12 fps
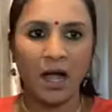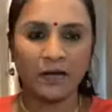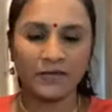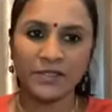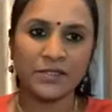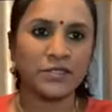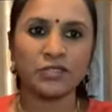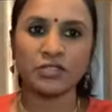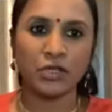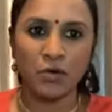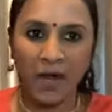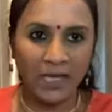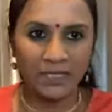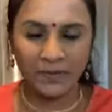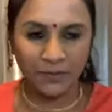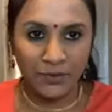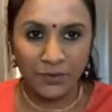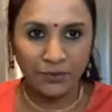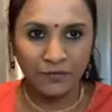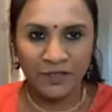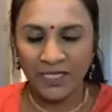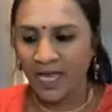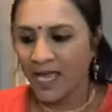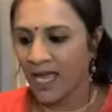after this dough has
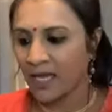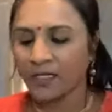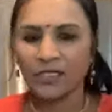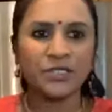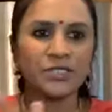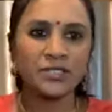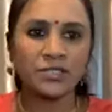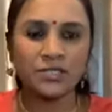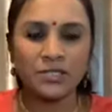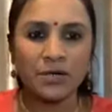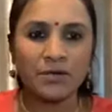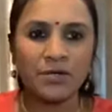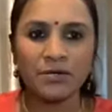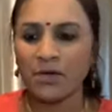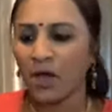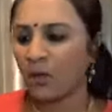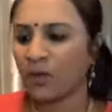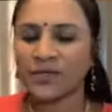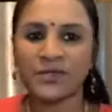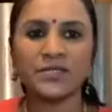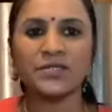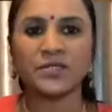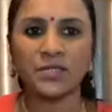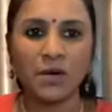proofed, and then just to show you what
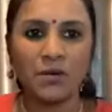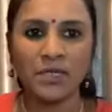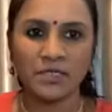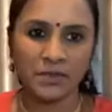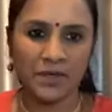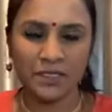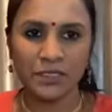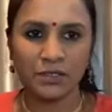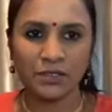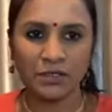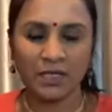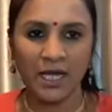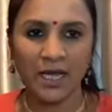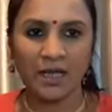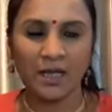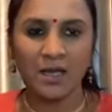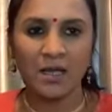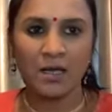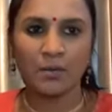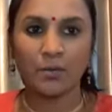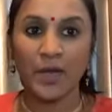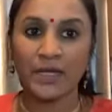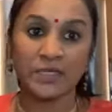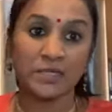this dough is going to look like
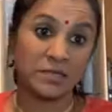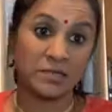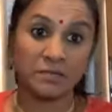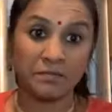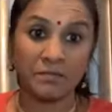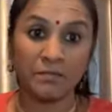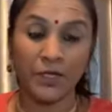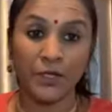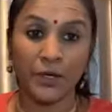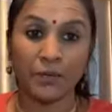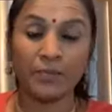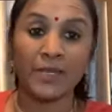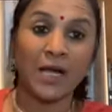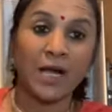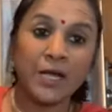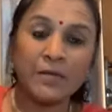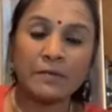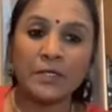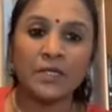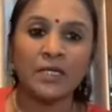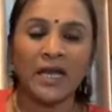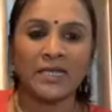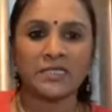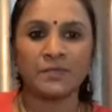when it's, you know, pliable
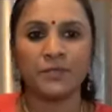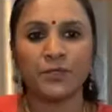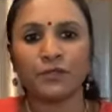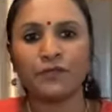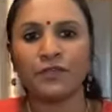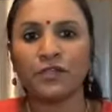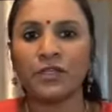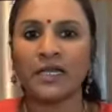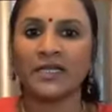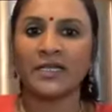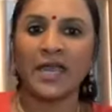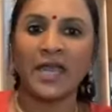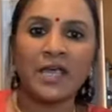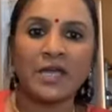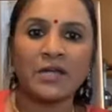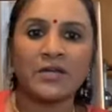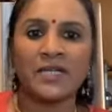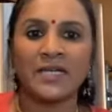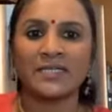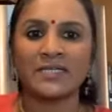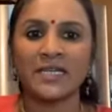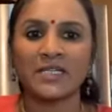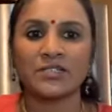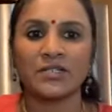and it's beautiful and airy,
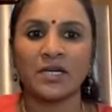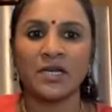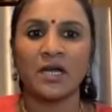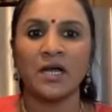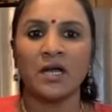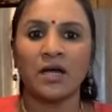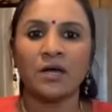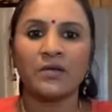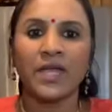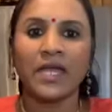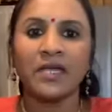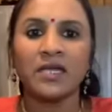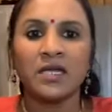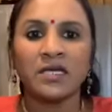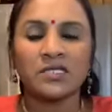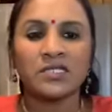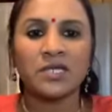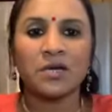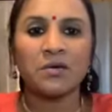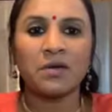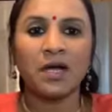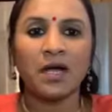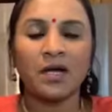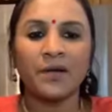etc. Okay,
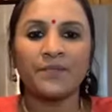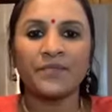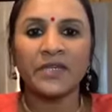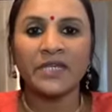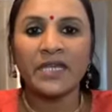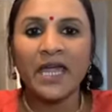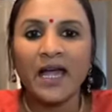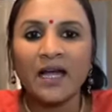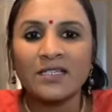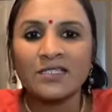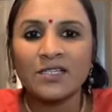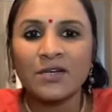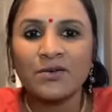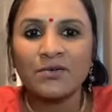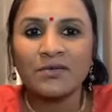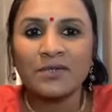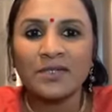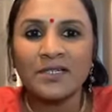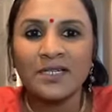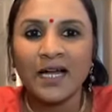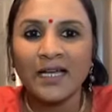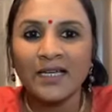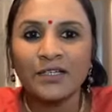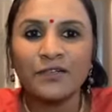so yeah, so
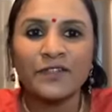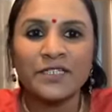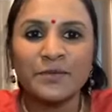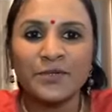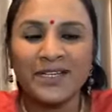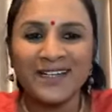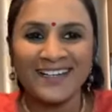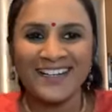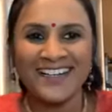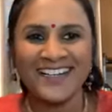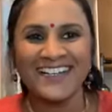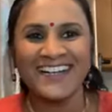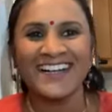Govinda Priya,